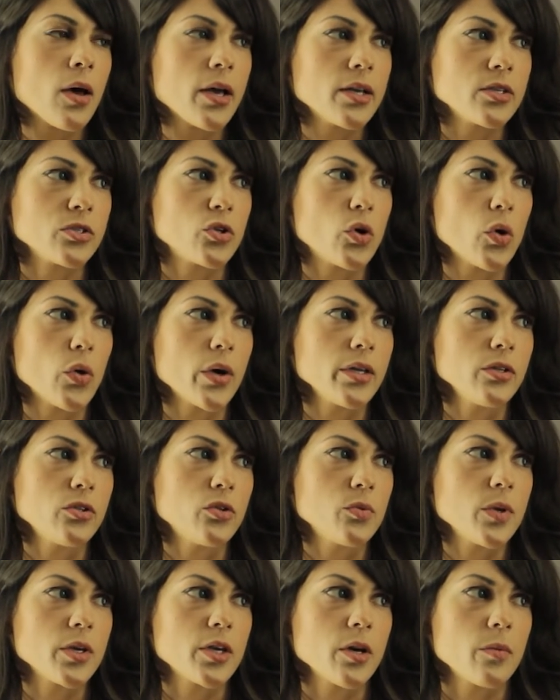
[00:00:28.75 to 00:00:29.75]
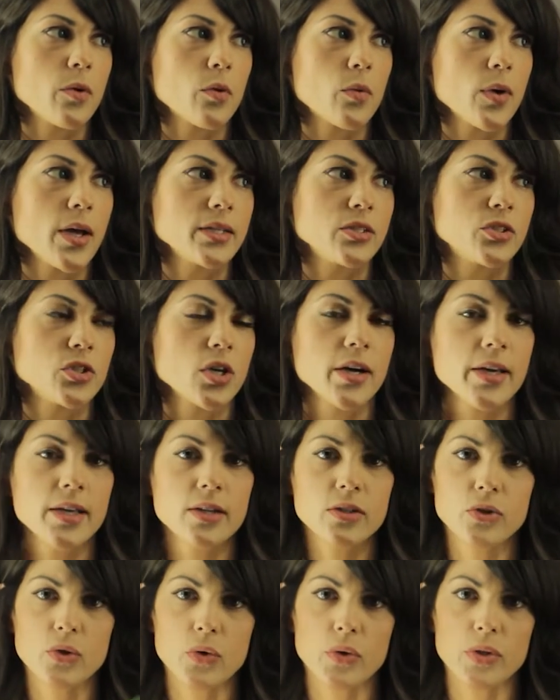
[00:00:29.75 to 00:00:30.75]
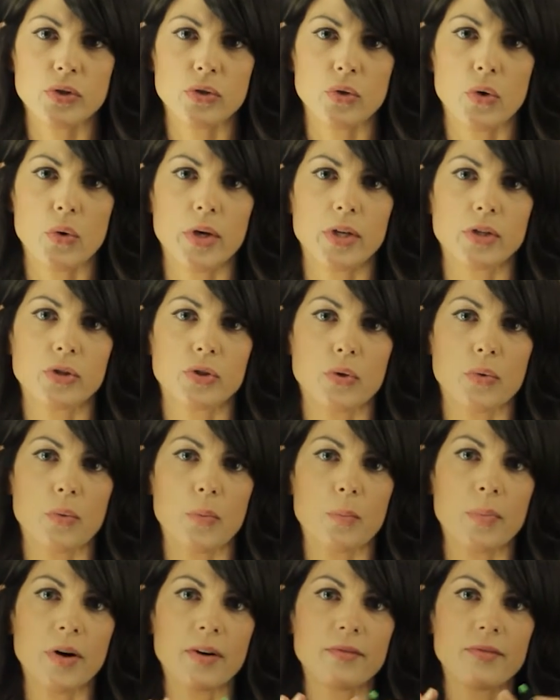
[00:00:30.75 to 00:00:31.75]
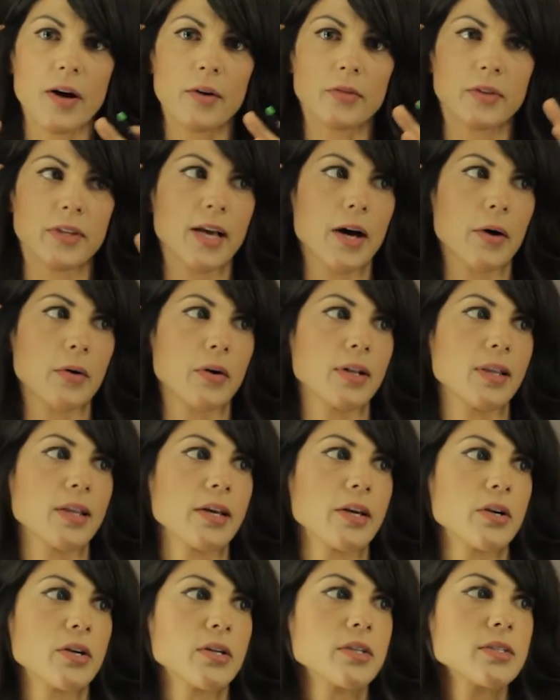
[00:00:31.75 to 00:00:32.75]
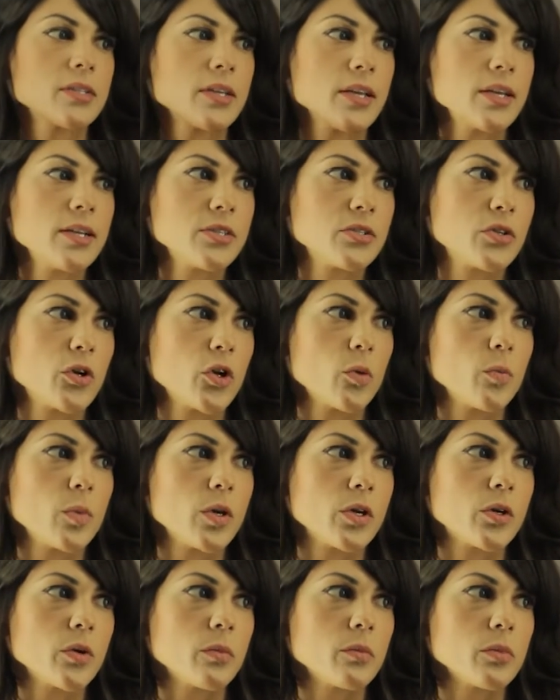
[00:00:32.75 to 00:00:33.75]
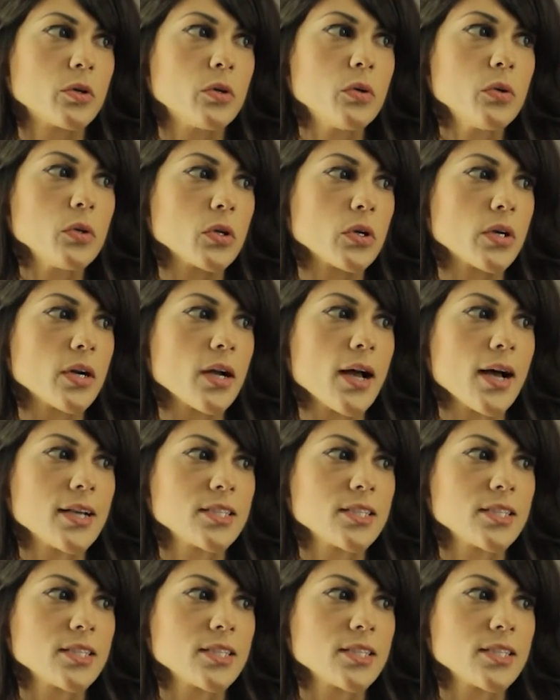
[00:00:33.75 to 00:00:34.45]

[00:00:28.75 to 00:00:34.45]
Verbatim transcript: is going to become a red giant, so it's going to puff out the outer layers and it's going to become cooler.